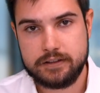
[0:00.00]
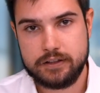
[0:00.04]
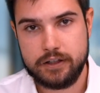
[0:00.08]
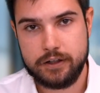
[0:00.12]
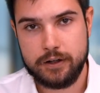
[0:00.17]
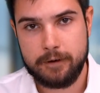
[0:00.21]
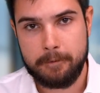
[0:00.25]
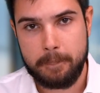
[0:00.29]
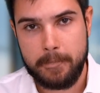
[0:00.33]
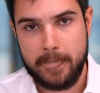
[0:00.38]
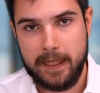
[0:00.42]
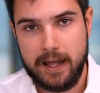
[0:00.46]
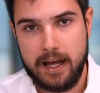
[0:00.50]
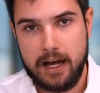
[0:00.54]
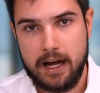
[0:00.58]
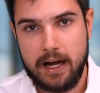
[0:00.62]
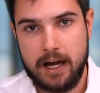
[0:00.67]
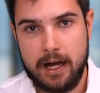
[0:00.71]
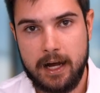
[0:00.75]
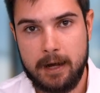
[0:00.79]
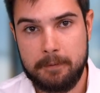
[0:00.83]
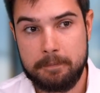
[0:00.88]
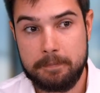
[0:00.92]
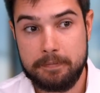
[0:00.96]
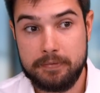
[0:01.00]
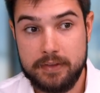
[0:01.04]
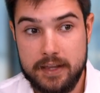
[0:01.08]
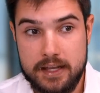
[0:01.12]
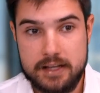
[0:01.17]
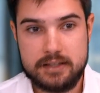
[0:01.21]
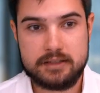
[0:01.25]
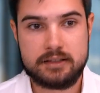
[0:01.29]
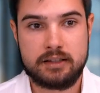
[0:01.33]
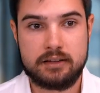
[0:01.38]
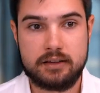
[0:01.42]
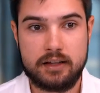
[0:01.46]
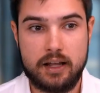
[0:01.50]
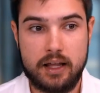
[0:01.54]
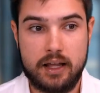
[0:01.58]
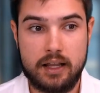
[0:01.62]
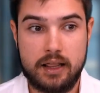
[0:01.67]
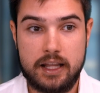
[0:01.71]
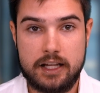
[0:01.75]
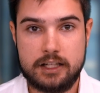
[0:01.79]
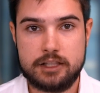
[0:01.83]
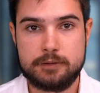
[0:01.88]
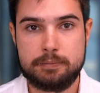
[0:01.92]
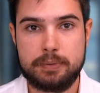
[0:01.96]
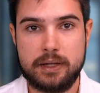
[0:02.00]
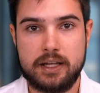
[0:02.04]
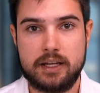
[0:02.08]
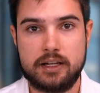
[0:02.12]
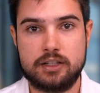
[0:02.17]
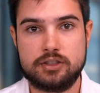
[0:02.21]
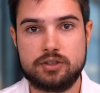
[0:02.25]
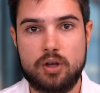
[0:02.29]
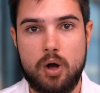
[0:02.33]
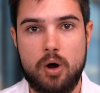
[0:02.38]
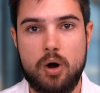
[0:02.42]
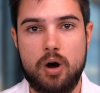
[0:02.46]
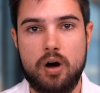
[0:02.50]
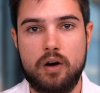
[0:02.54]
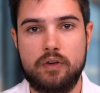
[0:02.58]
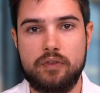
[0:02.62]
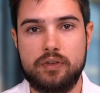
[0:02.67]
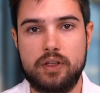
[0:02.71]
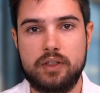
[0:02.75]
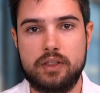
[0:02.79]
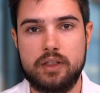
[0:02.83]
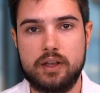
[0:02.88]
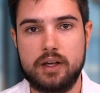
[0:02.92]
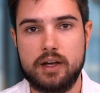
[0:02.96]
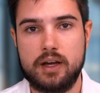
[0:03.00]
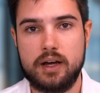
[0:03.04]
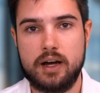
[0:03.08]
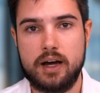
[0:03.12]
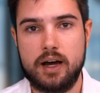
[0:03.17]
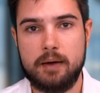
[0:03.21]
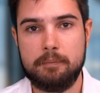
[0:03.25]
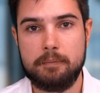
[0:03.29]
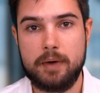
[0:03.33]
So this leads because of the